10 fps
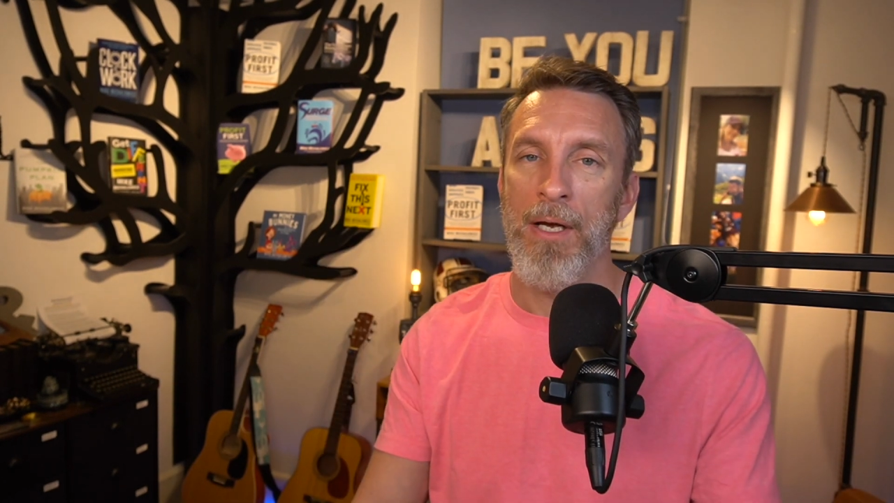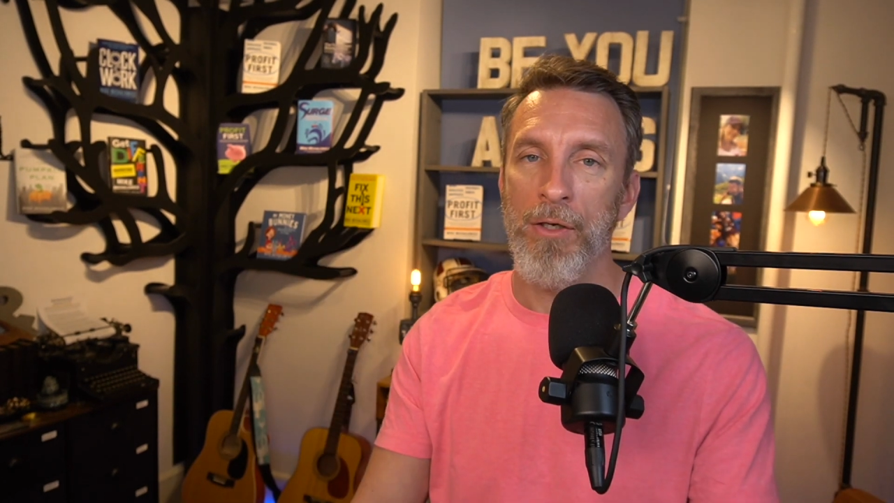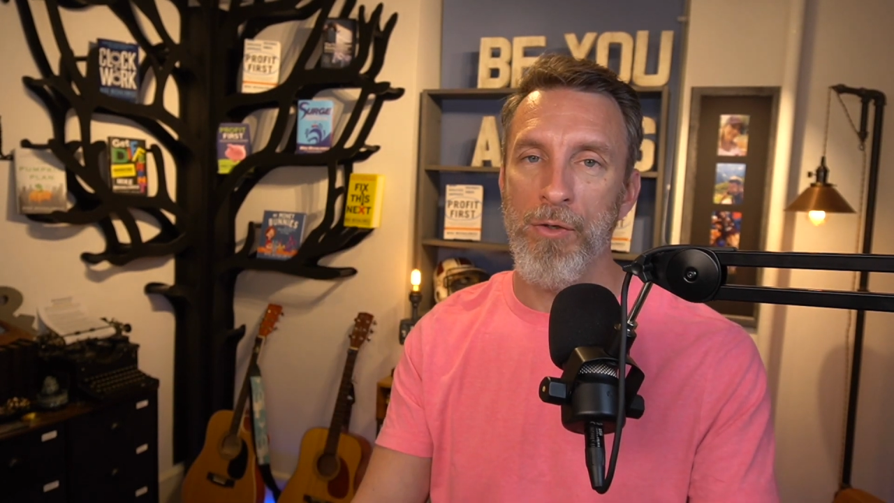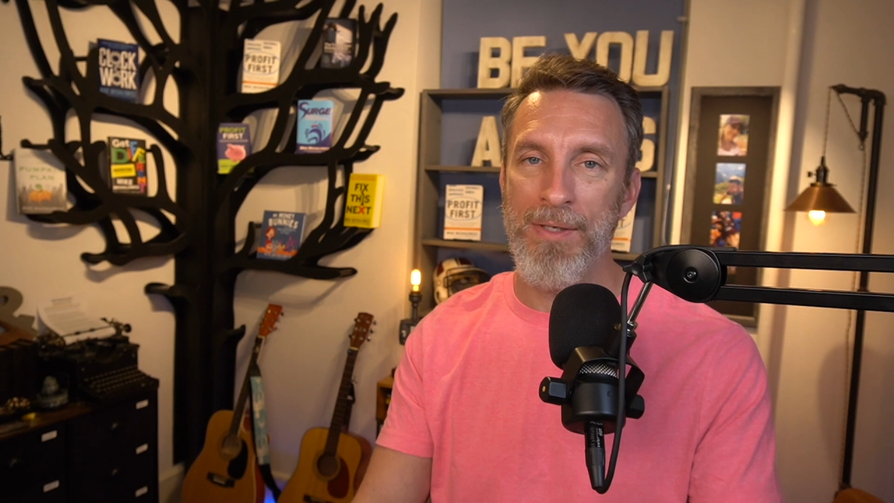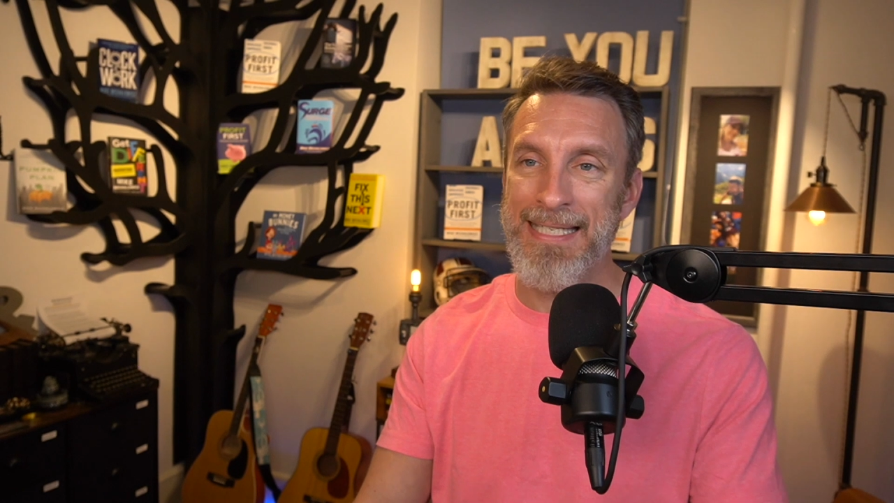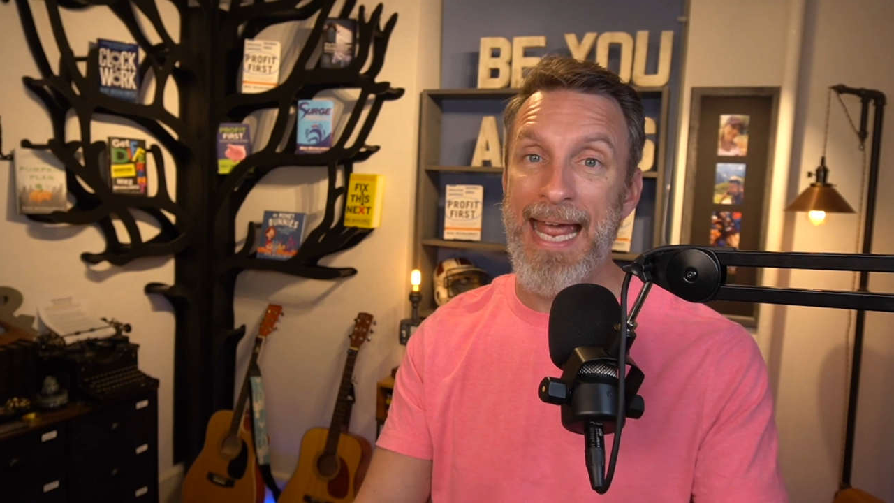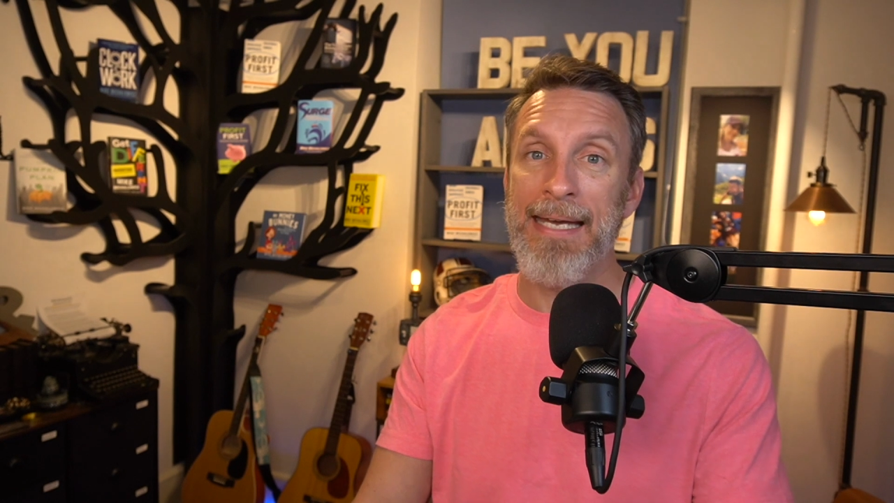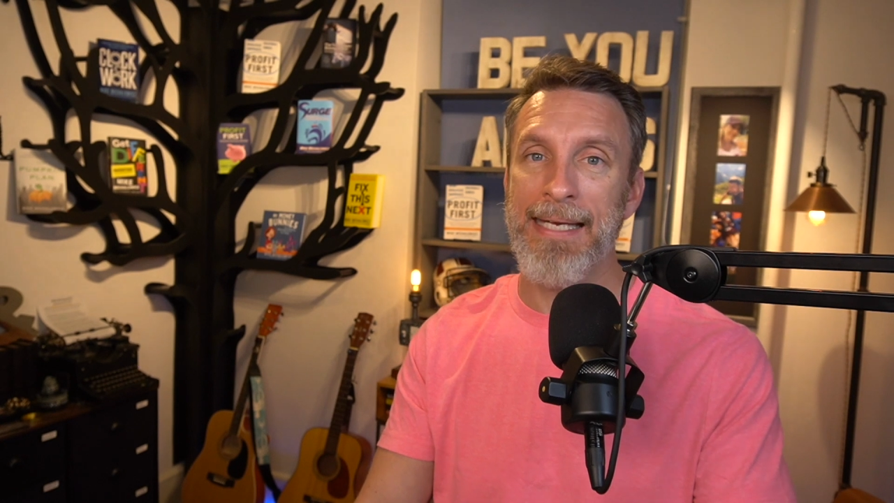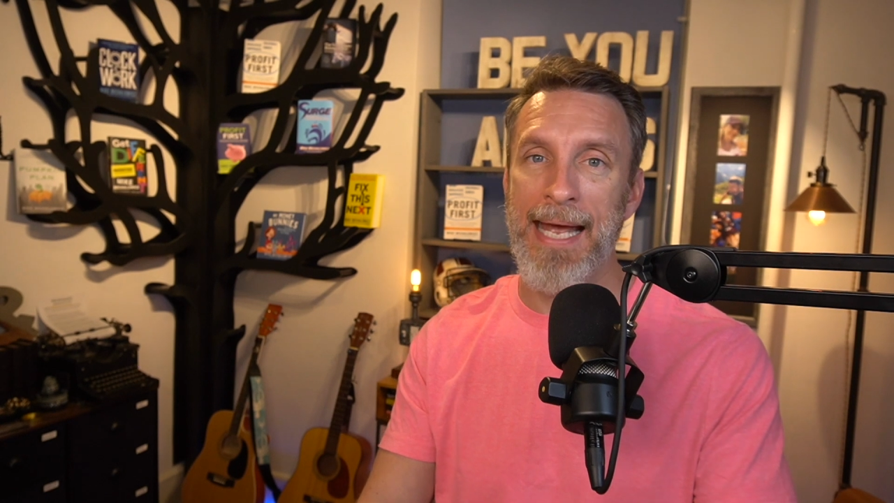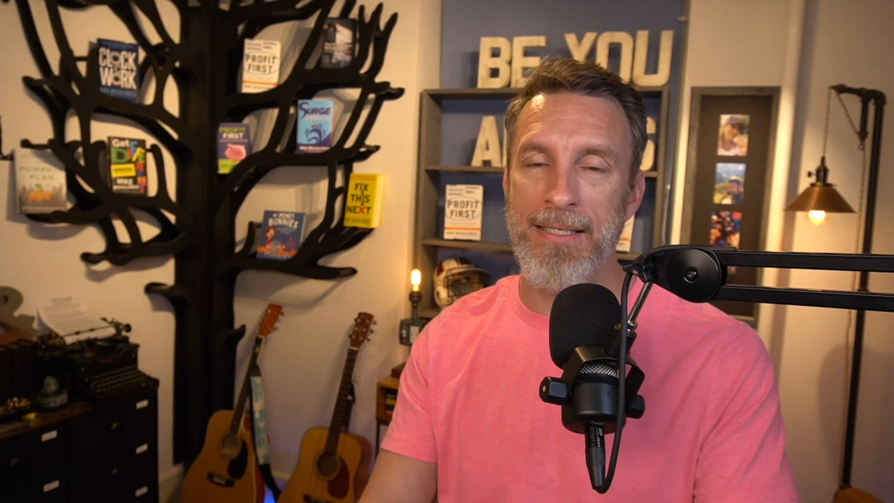You can stand
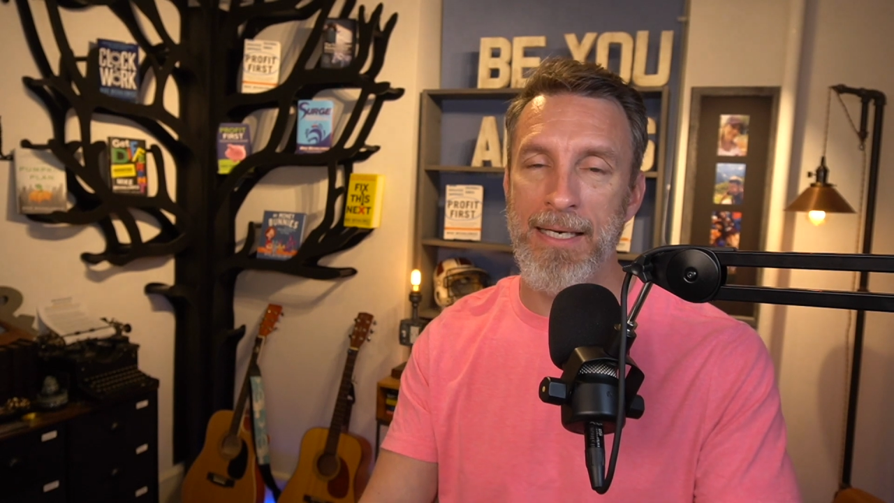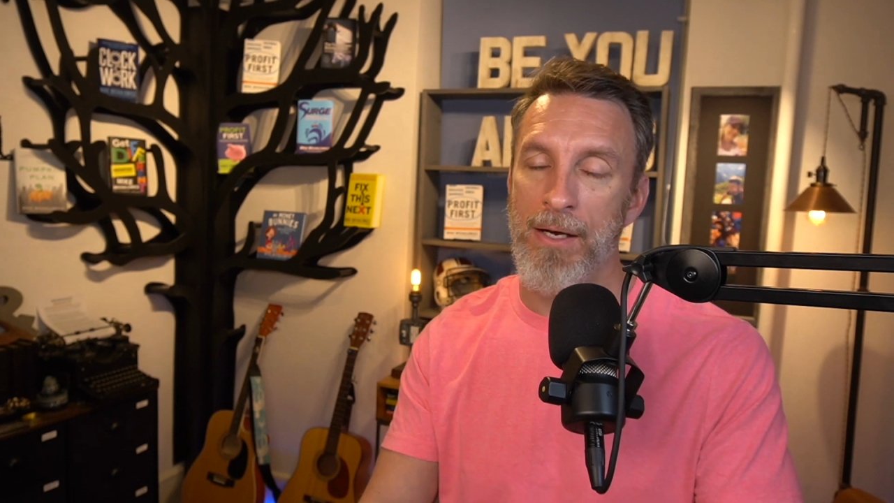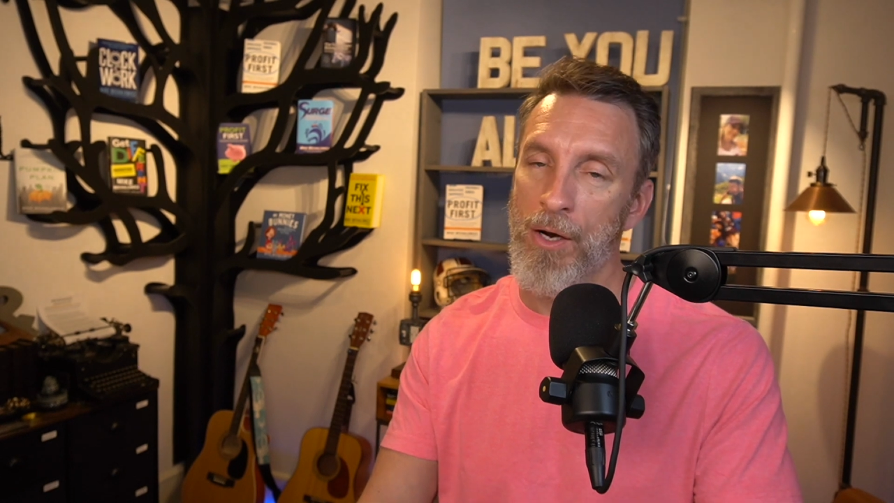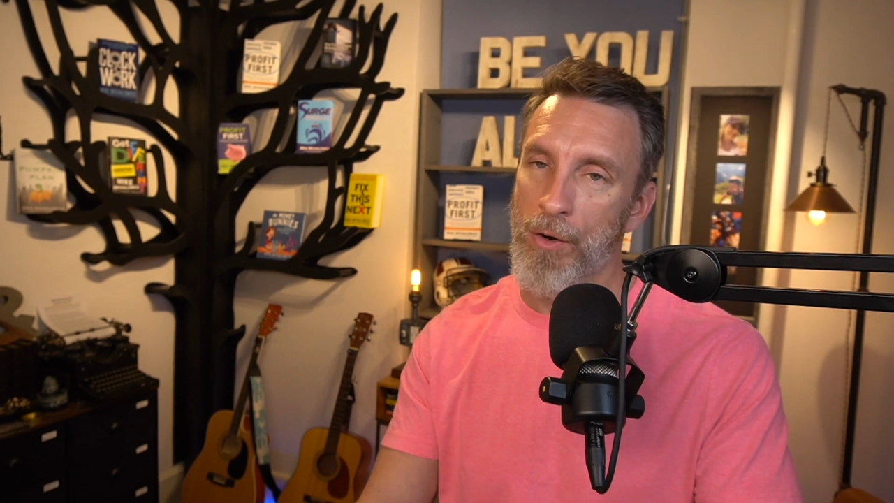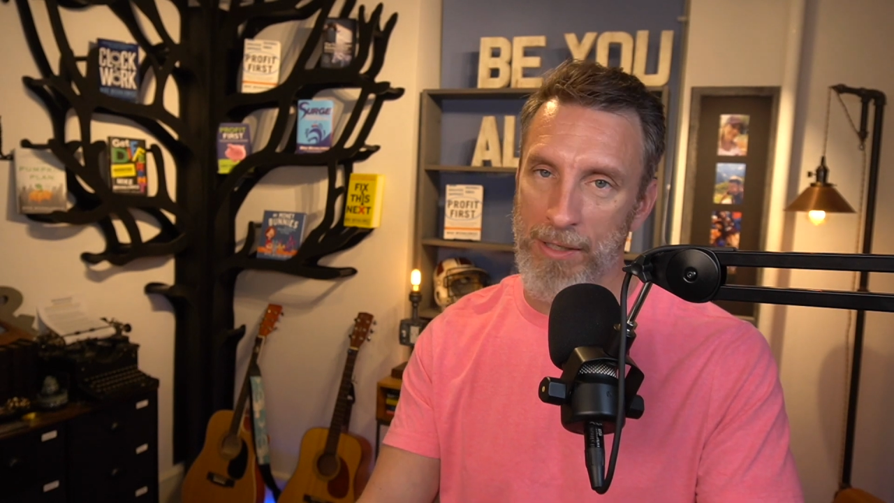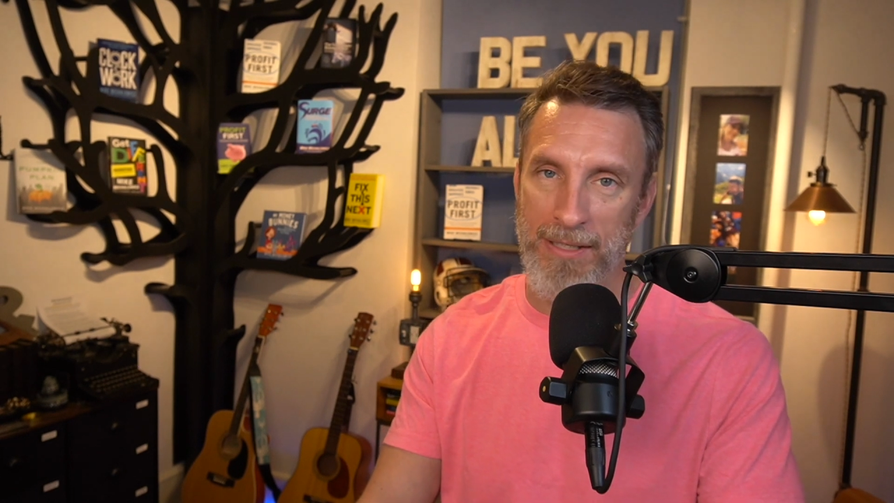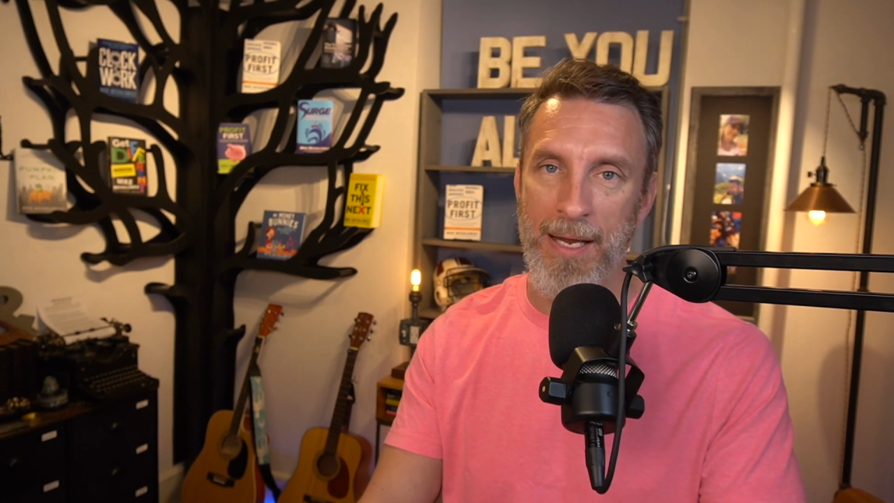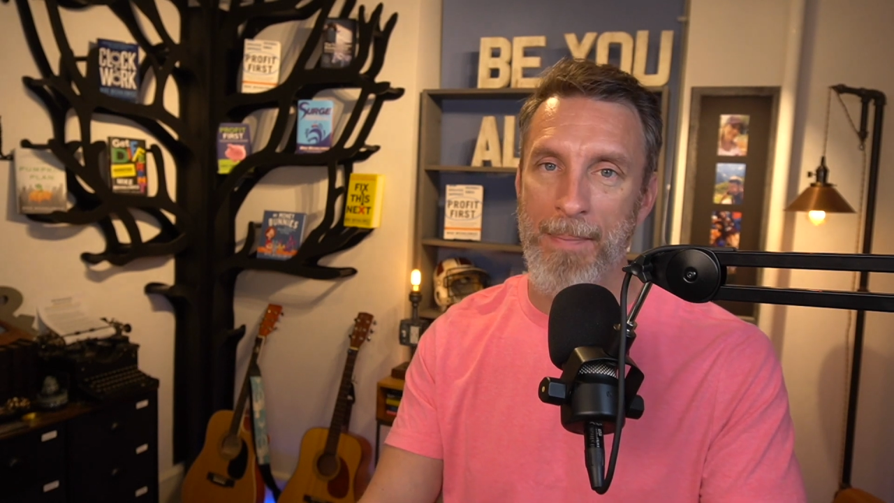against it, or you can step